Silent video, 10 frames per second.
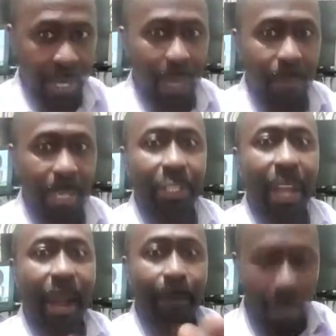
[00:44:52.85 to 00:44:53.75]
in which
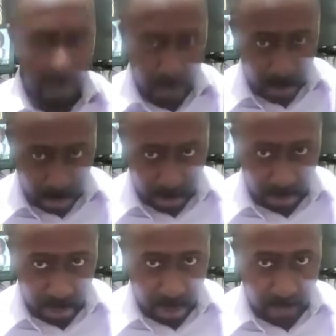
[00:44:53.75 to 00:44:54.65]
I produce
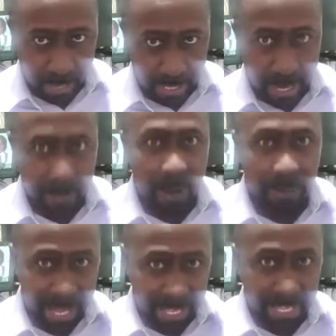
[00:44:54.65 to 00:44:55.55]
documents them of
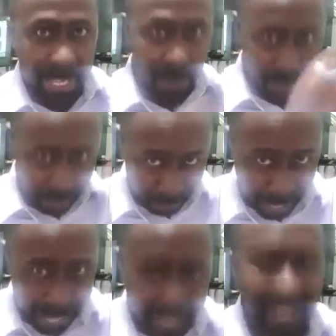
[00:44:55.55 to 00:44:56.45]
an allegations
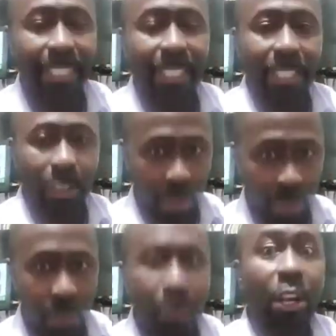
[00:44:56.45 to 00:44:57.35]
made to you,